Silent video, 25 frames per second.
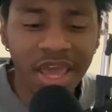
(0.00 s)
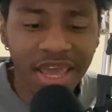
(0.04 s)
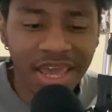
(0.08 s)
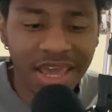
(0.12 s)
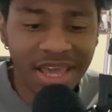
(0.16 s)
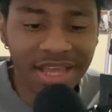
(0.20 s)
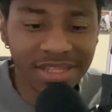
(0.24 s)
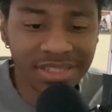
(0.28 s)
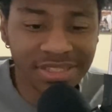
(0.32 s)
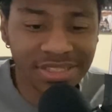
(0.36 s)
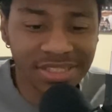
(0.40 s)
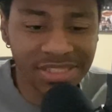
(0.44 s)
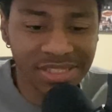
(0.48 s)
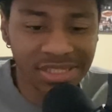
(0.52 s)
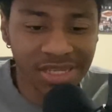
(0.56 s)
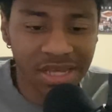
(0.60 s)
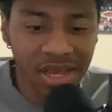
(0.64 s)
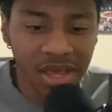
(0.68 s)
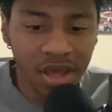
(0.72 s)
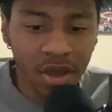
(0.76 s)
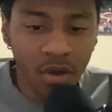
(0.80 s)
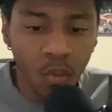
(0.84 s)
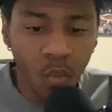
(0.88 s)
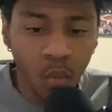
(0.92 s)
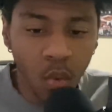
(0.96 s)
It's
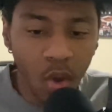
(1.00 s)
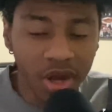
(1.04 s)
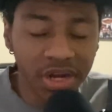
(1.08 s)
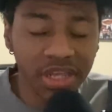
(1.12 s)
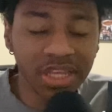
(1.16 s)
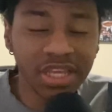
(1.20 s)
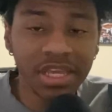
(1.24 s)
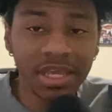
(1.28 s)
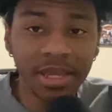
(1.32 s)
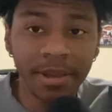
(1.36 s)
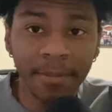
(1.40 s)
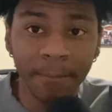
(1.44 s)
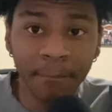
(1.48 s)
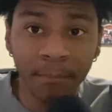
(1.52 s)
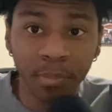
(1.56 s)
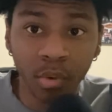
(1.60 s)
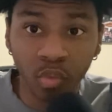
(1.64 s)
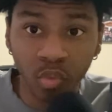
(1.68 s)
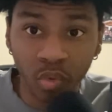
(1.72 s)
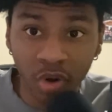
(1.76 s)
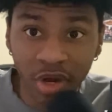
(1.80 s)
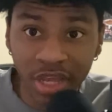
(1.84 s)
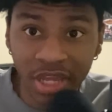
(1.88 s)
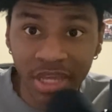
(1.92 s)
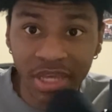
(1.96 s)
what he
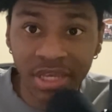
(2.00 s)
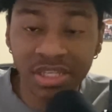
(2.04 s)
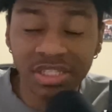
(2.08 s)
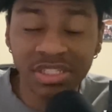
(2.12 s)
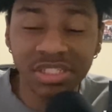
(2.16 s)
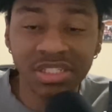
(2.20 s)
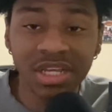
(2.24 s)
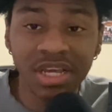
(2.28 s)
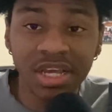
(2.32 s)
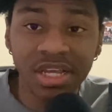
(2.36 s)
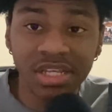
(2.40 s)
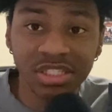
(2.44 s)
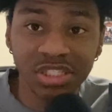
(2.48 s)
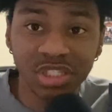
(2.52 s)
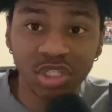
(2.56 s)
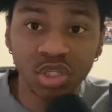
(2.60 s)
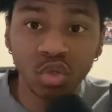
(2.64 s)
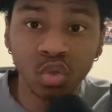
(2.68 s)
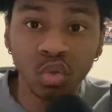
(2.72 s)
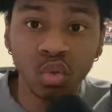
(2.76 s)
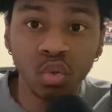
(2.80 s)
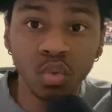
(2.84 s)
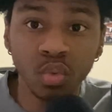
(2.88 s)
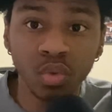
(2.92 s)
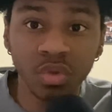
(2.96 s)
brings
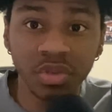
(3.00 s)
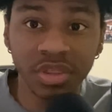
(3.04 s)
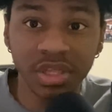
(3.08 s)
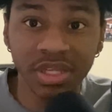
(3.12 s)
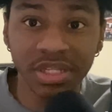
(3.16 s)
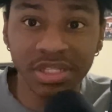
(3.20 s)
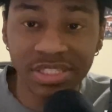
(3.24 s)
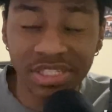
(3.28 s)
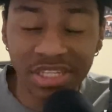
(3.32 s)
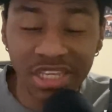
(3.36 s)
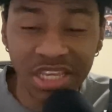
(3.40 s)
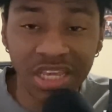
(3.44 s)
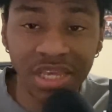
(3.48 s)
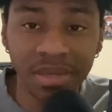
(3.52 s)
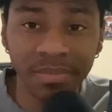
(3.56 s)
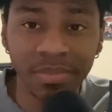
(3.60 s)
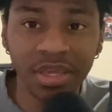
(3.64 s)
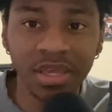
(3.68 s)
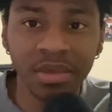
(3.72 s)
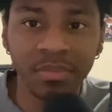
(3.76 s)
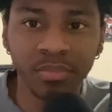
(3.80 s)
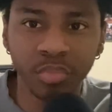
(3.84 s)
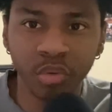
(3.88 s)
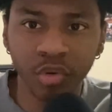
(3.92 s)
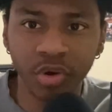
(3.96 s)
to the team.
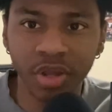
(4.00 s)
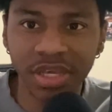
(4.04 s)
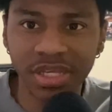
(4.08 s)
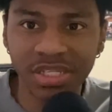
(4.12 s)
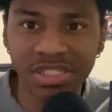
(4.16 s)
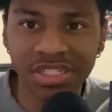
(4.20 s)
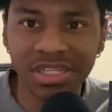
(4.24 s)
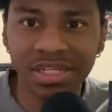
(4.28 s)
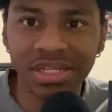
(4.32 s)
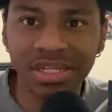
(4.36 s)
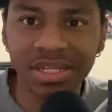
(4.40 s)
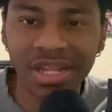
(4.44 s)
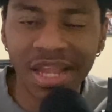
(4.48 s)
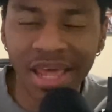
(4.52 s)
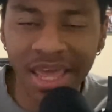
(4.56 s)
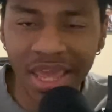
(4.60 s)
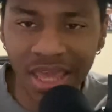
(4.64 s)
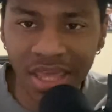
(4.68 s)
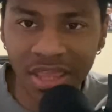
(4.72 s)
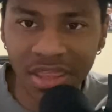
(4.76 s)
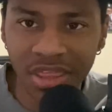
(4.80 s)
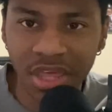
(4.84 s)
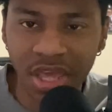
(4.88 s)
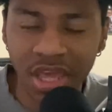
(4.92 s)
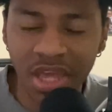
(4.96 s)
He brings
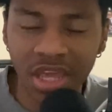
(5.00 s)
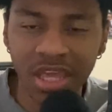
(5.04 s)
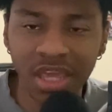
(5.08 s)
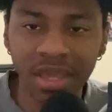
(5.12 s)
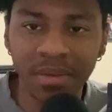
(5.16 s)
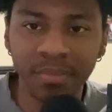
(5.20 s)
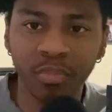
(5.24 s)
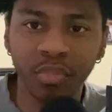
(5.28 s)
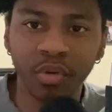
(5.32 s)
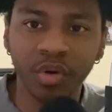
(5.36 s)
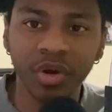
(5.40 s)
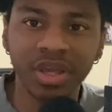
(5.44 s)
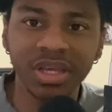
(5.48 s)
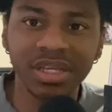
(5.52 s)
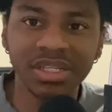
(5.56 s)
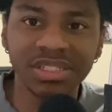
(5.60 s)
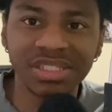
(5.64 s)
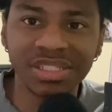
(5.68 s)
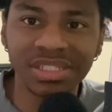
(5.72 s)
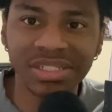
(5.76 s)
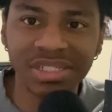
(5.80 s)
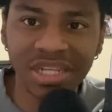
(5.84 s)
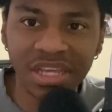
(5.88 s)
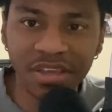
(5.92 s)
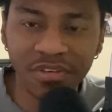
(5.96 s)
length. He
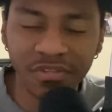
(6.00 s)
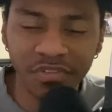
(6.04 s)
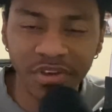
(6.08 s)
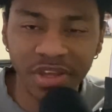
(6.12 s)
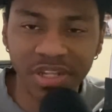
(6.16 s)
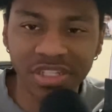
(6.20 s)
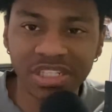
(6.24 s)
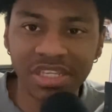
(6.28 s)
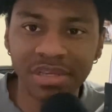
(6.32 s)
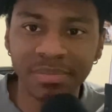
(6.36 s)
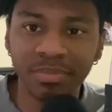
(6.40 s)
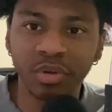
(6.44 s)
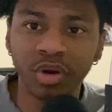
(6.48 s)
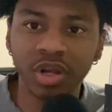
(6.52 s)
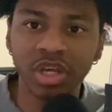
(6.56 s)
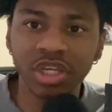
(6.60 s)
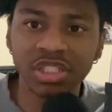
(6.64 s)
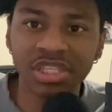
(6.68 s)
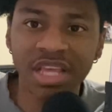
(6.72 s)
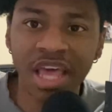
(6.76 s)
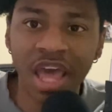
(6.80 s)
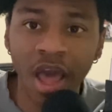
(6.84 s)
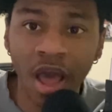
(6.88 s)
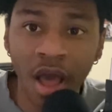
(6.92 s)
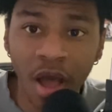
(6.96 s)
brings defense. He
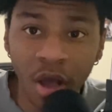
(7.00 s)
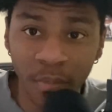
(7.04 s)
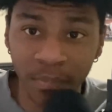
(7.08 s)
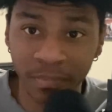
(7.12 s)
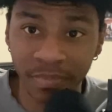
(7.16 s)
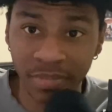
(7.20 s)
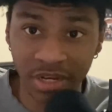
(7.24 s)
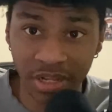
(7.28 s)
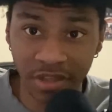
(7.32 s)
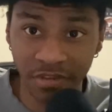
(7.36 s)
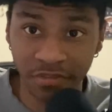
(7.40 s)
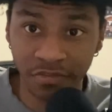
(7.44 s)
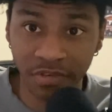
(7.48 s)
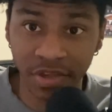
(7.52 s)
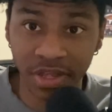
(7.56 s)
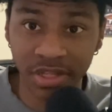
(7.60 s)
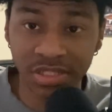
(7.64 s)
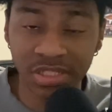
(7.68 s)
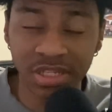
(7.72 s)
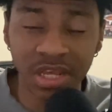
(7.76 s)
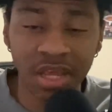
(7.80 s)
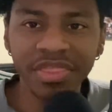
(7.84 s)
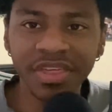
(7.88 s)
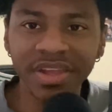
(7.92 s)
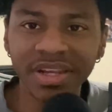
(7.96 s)
brings help
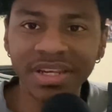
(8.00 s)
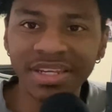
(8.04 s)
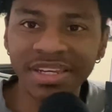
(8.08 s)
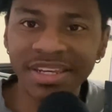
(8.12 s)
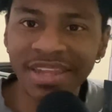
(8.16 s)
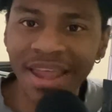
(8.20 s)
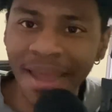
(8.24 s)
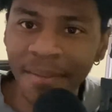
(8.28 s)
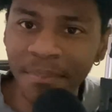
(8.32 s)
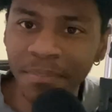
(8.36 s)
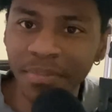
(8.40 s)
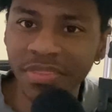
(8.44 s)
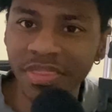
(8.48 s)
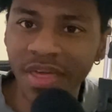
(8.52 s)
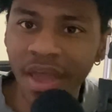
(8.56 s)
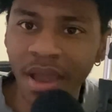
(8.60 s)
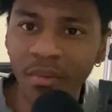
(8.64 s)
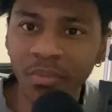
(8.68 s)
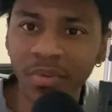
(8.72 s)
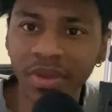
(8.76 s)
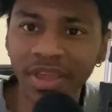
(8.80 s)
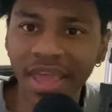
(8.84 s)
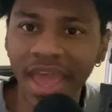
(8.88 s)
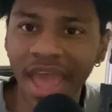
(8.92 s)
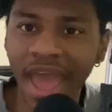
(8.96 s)
defense. The depth
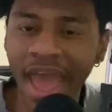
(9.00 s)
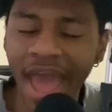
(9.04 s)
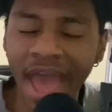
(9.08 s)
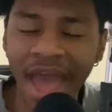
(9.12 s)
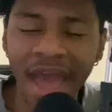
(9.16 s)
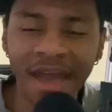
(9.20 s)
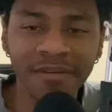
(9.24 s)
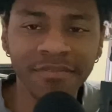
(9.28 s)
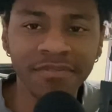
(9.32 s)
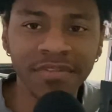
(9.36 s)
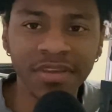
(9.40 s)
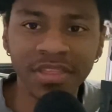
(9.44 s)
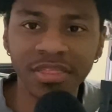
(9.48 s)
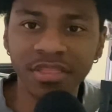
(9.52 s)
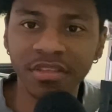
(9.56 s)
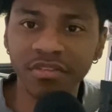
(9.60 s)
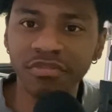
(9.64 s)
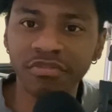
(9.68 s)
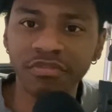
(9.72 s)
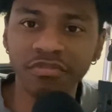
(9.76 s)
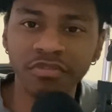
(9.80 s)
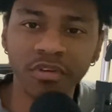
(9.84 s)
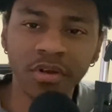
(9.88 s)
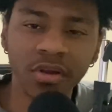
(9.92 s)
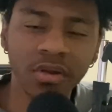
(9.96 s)
that we have in the
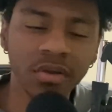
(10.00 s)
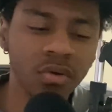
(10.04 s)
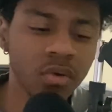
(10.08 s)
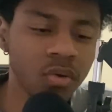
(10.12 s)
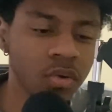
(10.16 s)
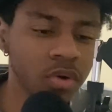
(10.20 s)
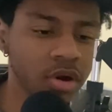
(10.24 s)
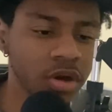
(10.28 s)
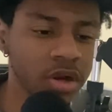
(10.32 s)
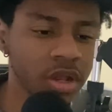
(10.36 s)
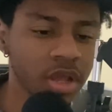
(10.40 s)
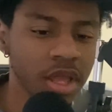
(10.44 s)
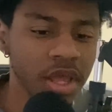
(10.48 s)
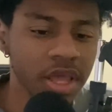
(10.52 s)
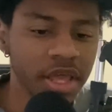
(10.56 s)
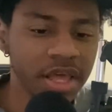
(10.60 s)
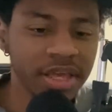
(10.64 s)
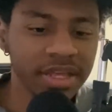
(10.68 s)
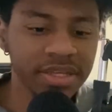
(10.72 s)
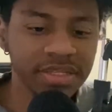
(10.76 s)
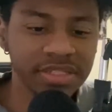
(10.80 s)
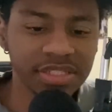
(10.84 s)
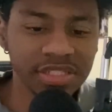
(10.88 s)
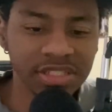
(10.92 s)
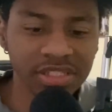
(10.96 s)
front court
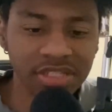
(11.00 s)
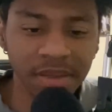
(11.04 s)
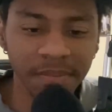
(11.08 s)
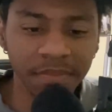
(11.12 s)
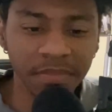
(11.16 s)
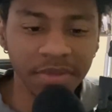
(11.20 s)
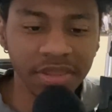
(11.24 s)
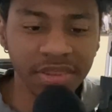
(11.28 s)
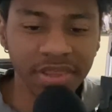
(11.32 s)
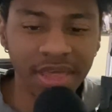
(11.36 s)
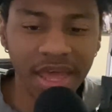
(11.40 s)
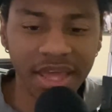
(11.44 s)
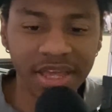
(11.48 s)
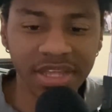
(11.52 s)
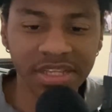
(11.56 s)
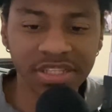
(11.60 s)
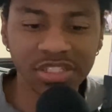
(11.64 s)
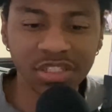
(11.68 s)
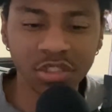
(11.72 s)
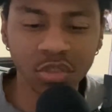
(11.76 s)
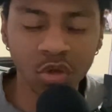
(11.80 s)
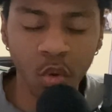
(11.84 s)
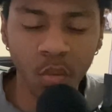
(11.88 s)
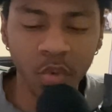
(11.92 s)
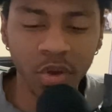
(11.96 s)
is something that
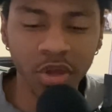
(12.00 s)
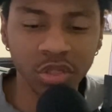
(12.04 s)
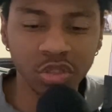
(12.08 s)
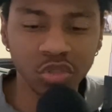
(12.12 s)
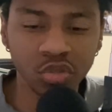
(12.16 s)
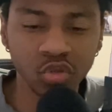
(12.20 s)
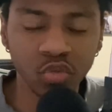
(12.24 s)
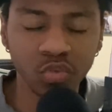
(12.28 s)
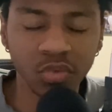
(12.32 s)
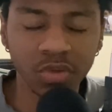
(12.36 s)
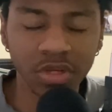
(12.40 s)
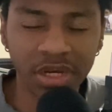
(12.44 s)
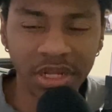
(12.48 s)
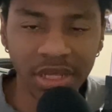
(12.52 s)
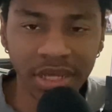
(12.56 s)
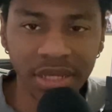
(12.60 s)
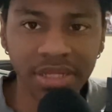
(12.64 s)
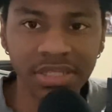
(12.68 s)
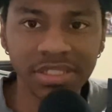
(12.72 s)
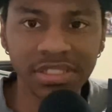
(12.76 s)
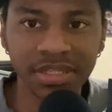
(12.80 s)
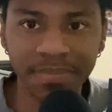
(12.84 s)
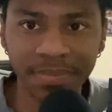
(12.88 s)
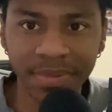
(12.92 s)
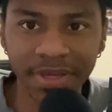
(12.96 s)
is going to
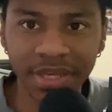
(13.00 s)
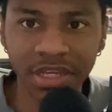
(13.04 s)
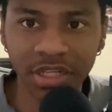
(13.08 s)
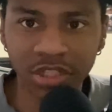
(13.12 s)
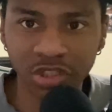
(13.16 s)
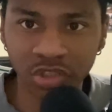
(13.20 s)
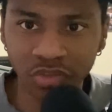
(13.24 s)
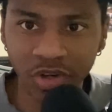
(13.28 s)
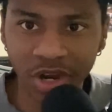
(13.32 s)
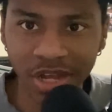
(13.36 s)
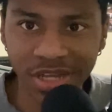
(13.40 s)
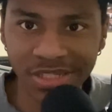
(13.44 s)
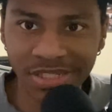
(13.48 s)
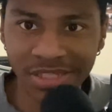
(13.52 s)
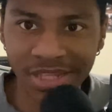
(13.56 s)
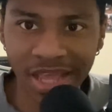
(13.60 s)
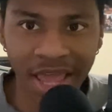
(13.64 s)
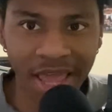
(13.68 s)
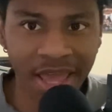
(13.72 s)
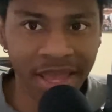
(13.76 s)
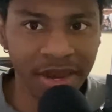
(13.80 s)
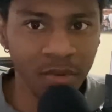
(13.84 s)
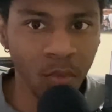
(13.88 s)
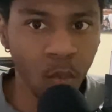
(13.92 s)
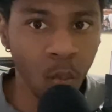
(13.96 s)
need to be addressed.
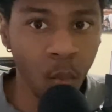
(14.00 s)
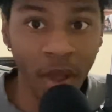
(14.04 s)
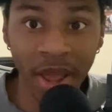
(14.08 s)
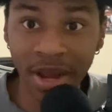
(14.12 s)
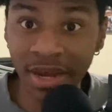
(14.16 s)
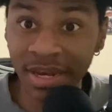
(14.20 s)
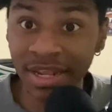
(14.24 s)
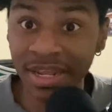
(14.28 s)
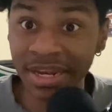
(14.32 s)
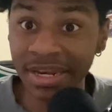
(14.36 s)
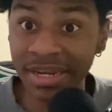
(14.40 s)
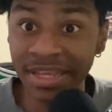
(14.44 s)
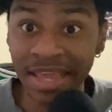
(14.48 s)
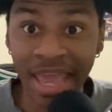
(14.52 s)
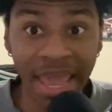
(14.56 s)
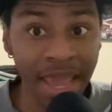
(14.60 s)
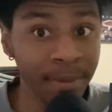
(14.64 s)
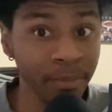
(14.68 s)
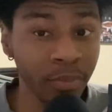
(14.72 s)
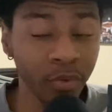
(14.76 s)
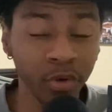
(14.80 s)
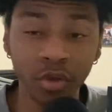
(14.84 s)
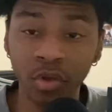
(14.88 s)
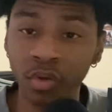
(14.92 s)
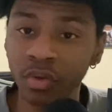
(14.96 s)
And Wenyen
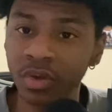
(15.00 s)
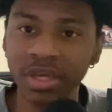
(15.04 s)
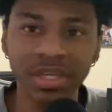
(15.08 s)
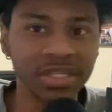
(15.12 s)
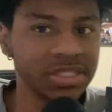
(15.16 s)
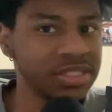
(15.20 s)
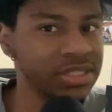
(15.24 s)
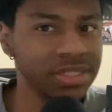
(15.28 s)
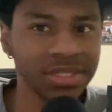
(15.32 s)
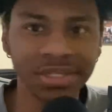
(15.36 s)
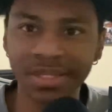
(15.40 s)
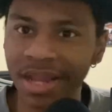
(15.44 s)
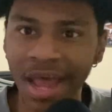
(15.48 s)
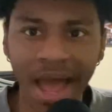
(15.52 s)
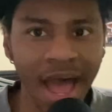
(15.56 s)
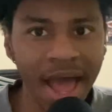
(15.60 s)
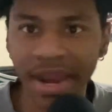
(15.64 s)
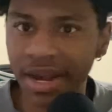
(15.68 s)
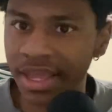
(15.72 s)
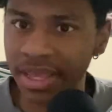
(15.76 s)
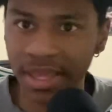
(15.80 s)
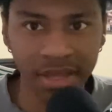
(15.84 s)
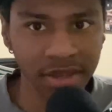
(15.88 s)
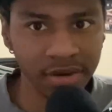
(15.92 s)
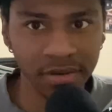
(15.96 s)
Gabriel is
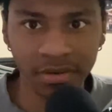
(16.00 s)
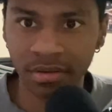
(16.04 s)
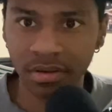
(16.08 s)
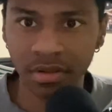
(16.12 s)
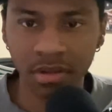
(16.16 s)
not it.